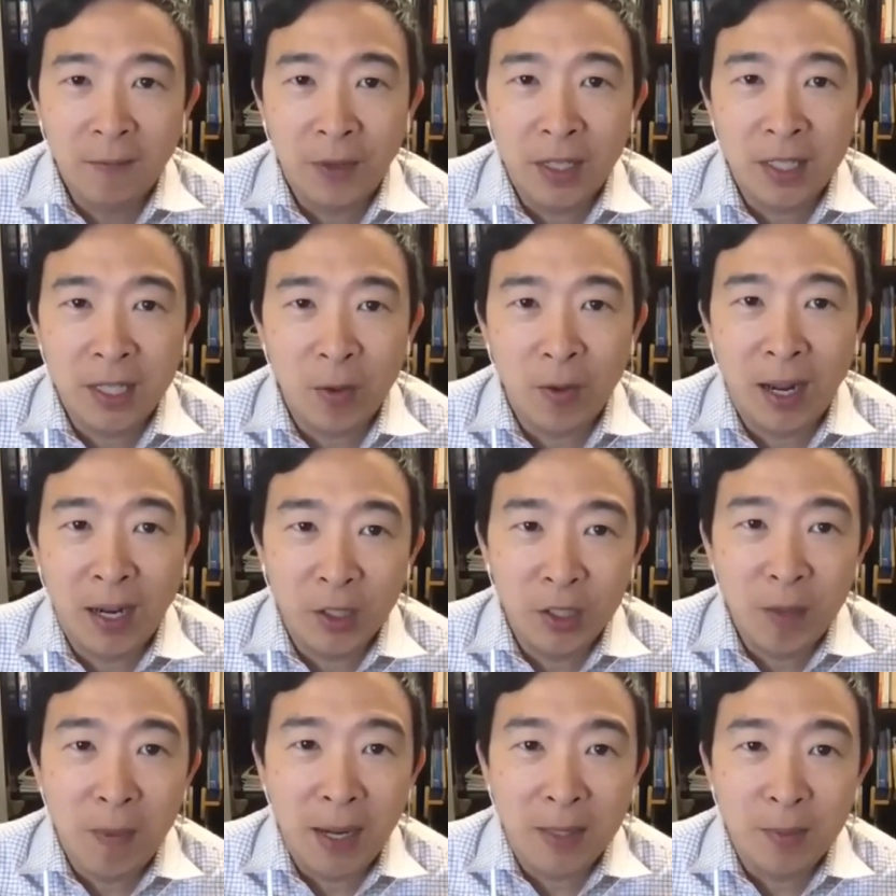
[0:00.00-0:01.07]
And so it actually
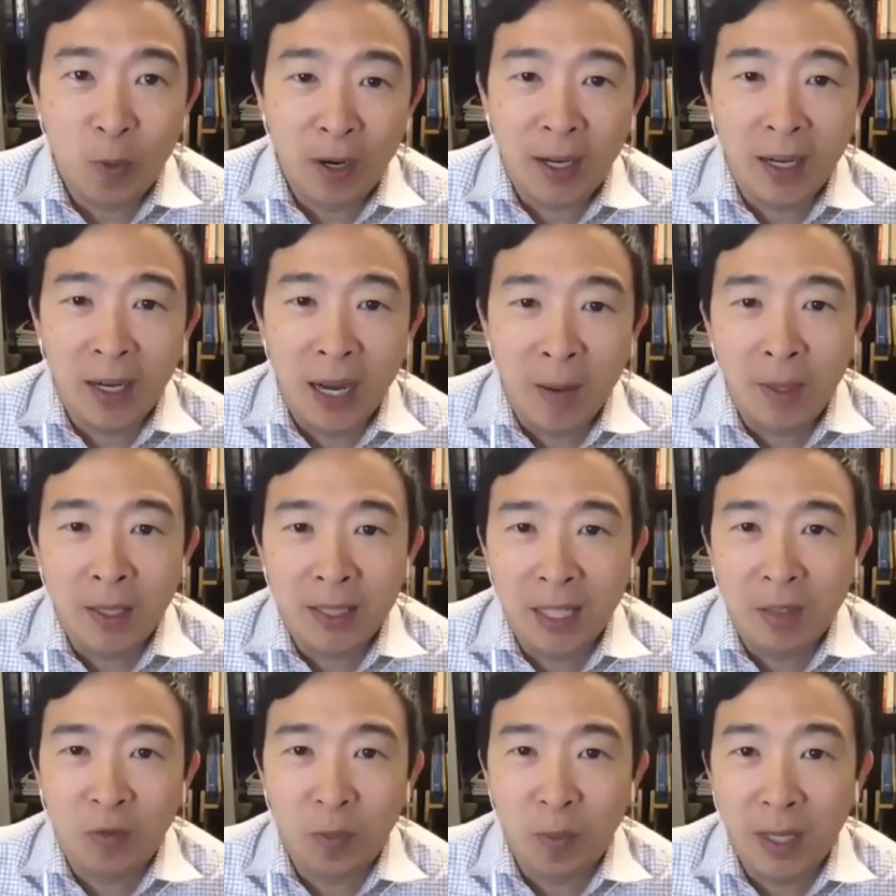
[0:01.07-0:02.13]
makes more economic
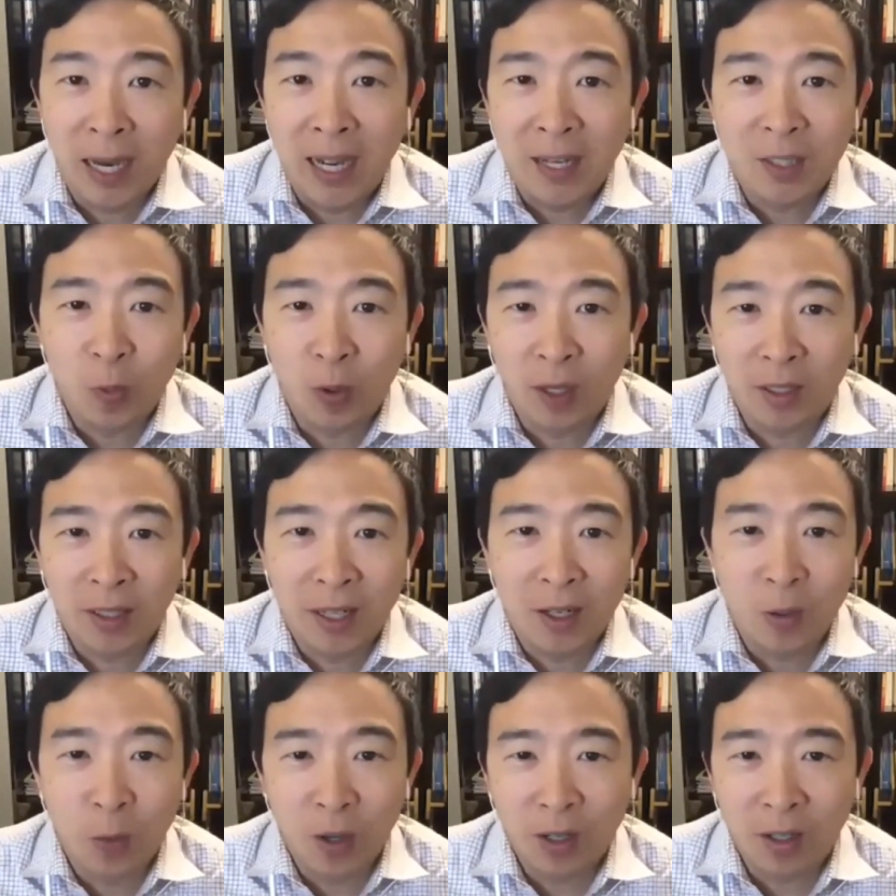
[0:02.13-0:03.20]
sense for me not to work than to
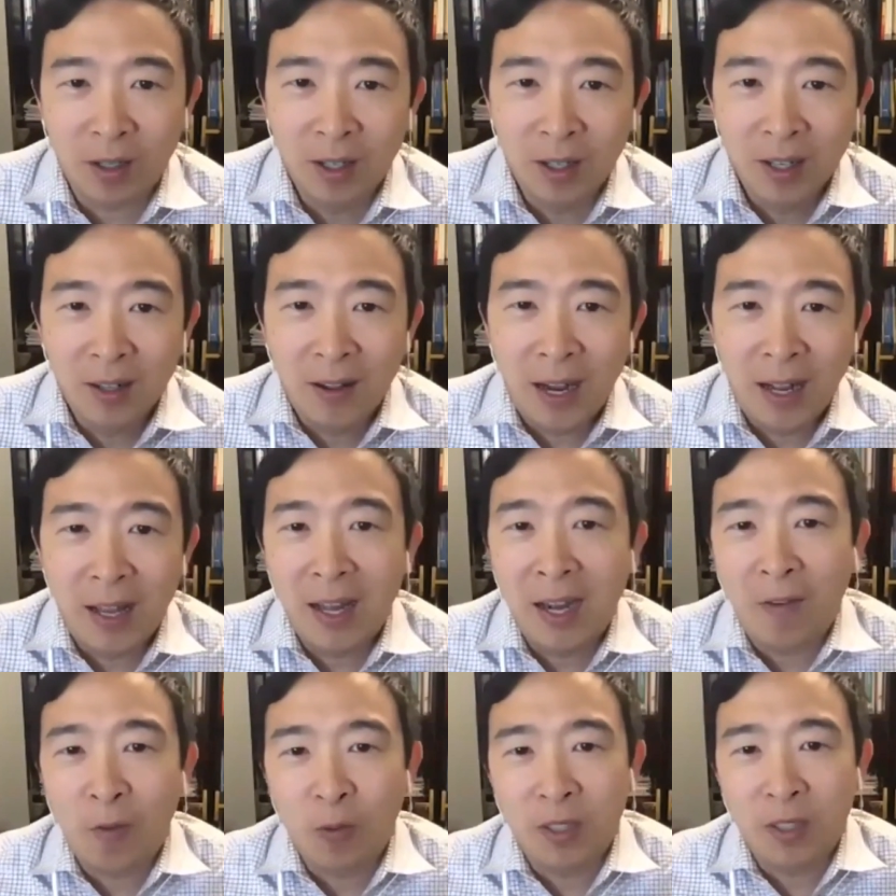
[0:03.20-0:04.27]
work. And then
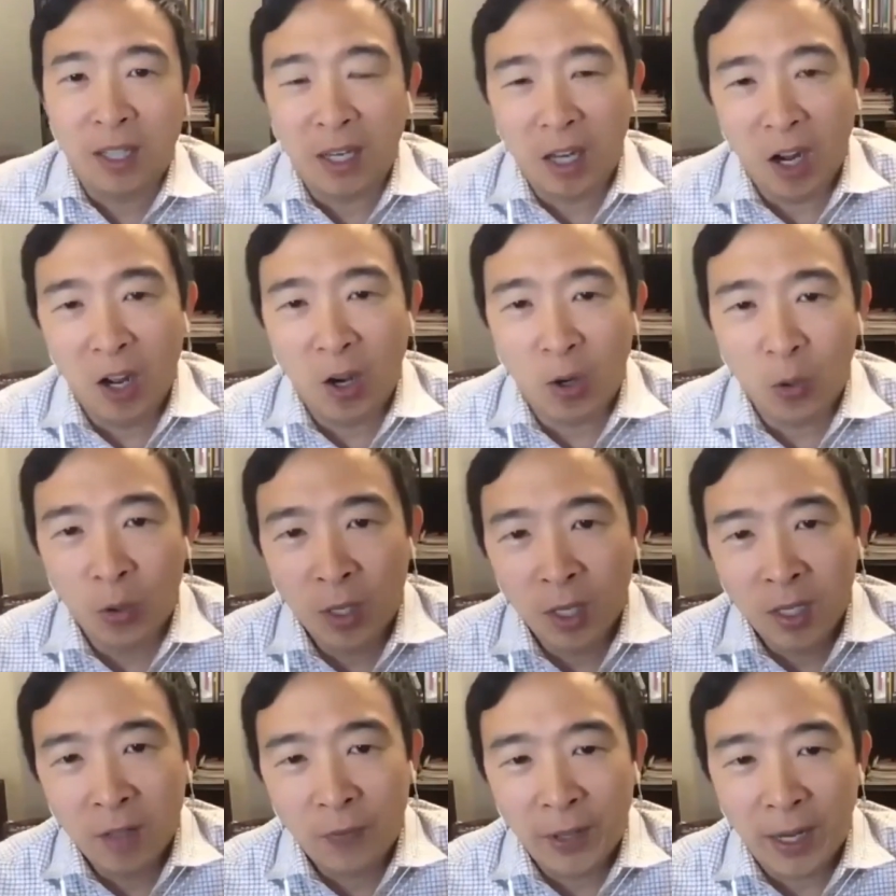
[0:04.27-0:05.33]
everyone's like, oh,
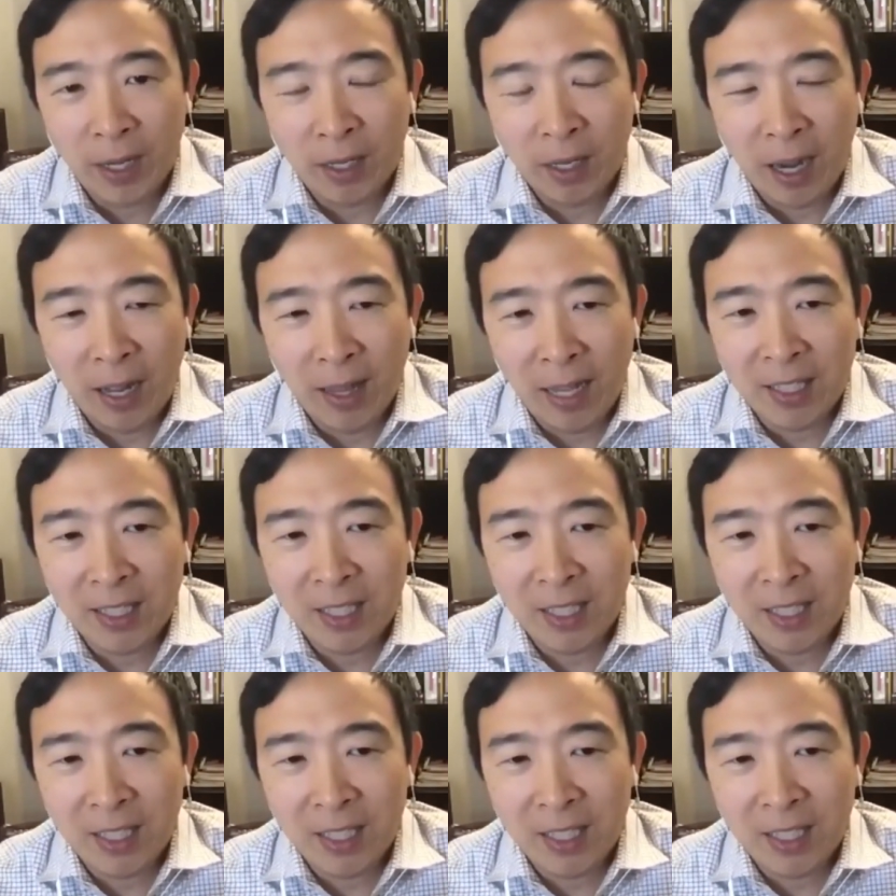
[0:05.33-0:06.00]
like that